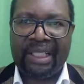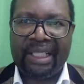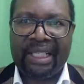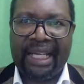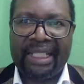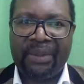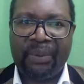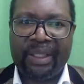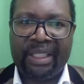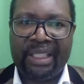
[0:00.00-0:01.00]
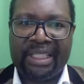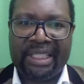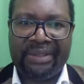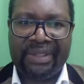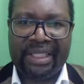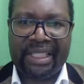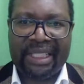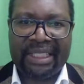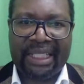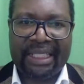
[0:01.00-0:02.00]
in line with the CVs
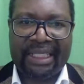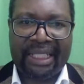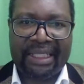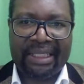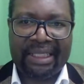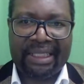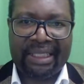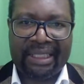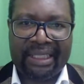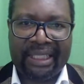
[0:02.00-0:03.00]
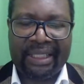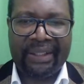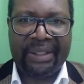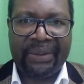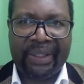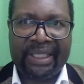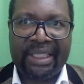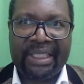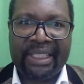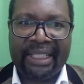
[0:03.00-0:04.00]
that are done here in the
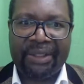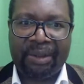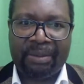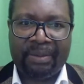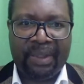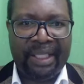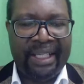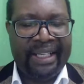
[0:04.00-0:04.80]
United Kingdom.